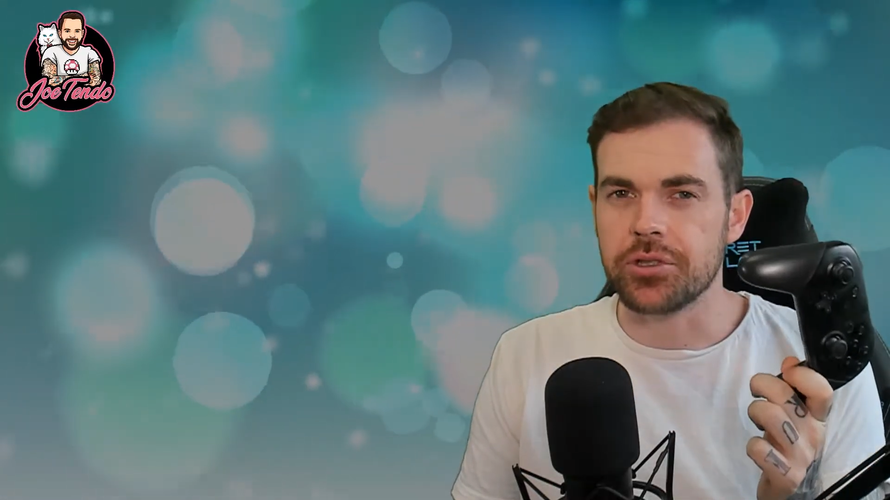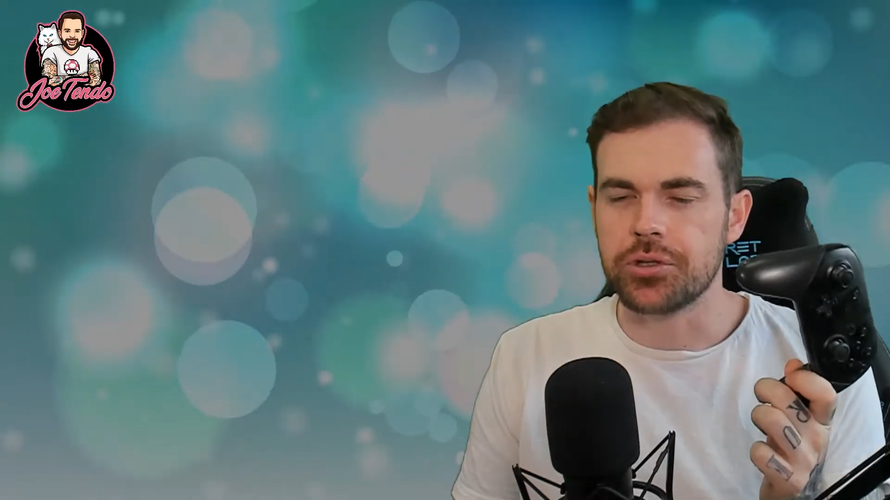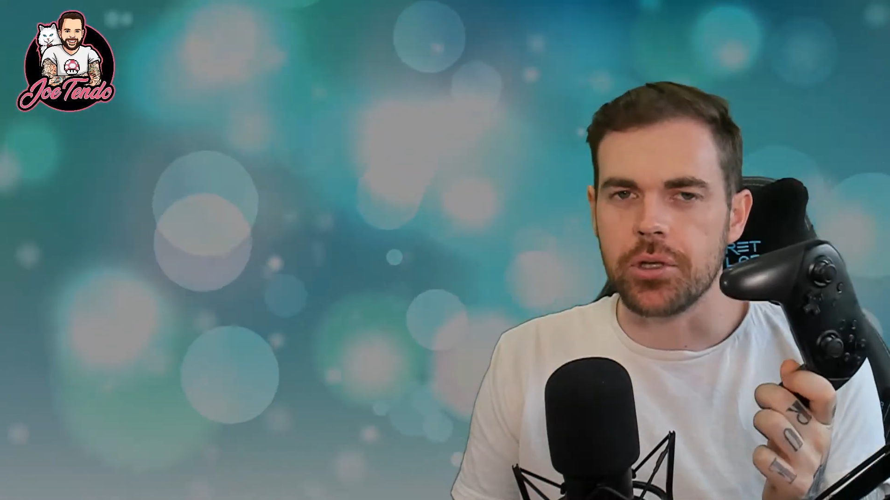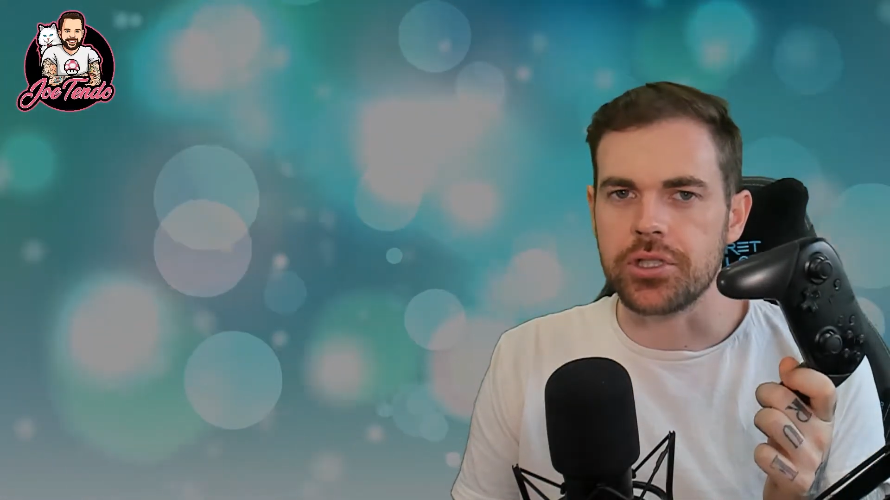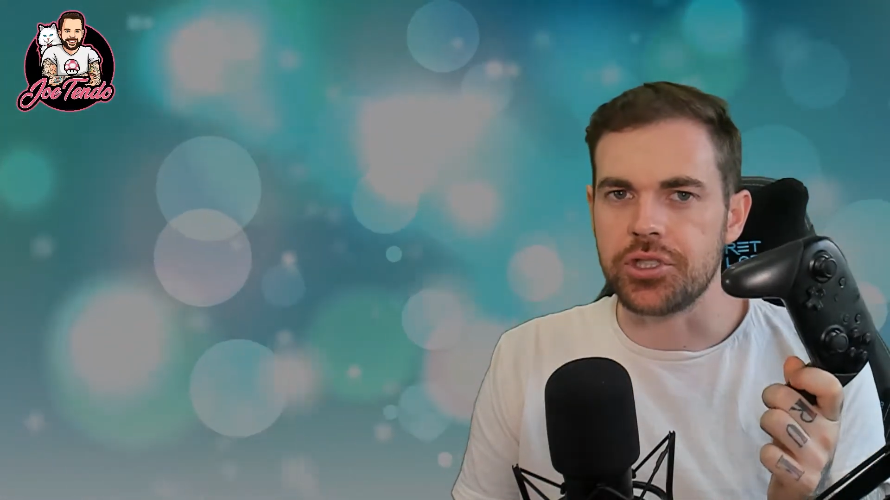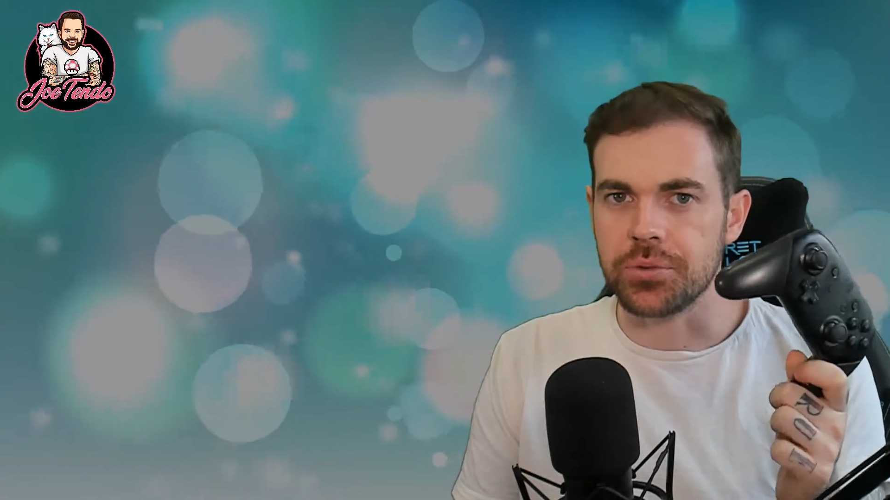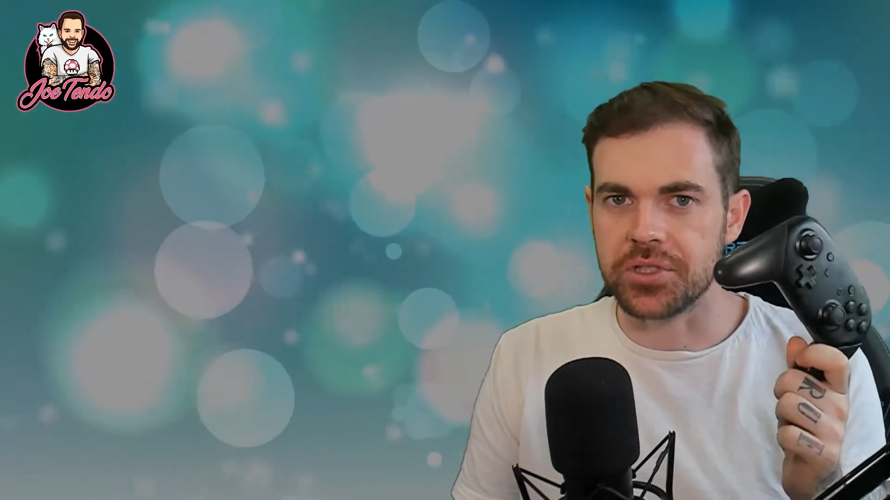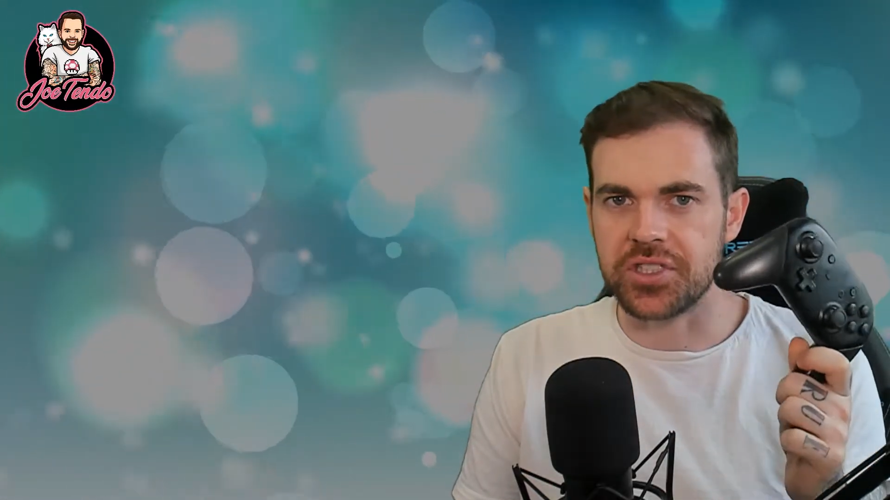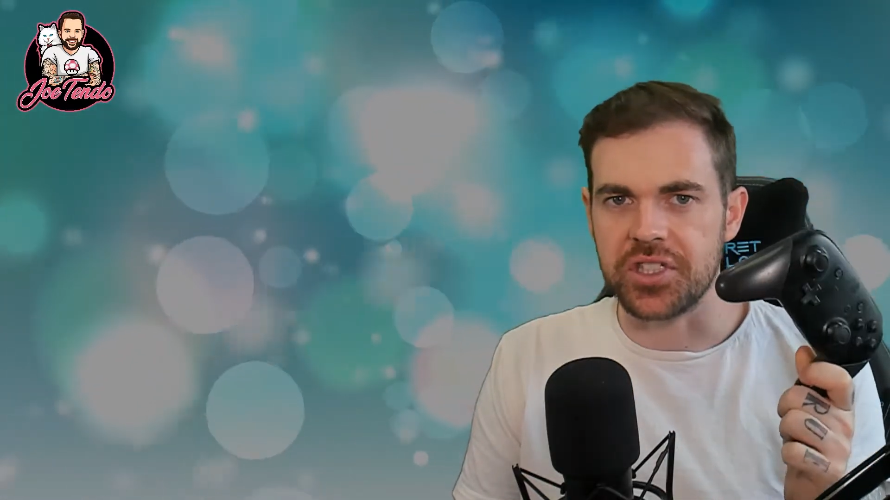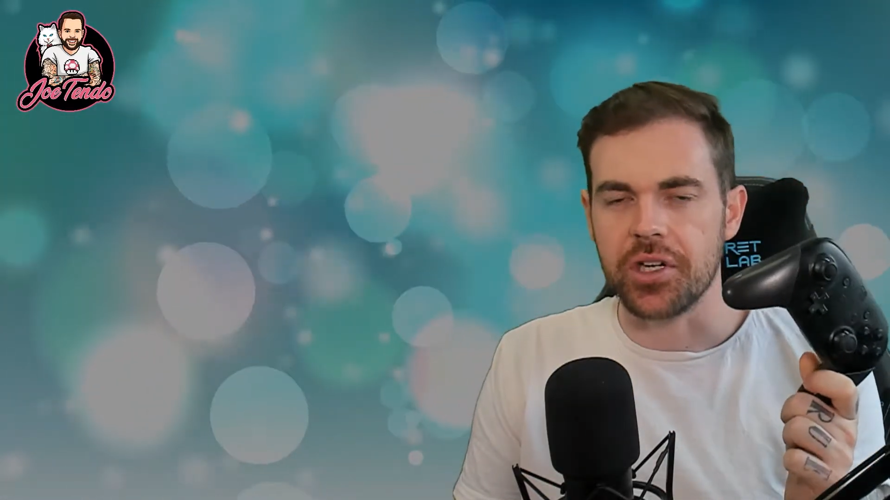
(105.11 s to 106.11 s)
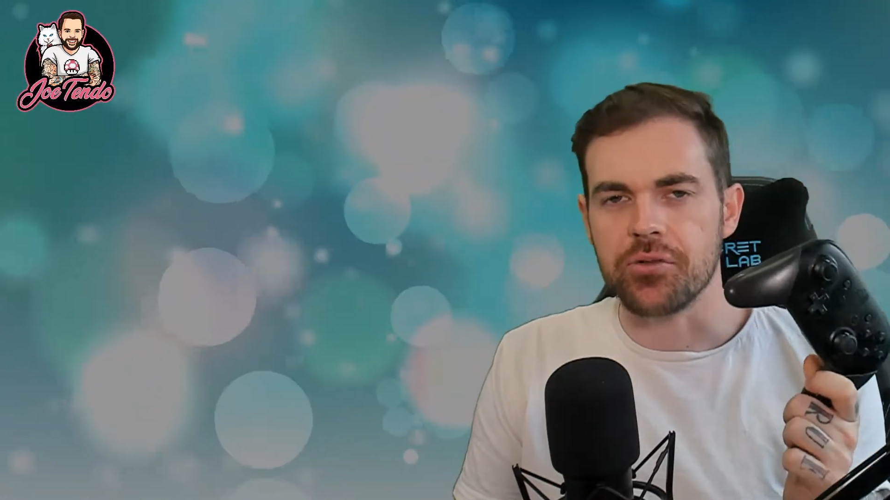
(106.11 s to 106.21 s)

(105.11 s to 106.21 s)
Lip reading: controllers you would see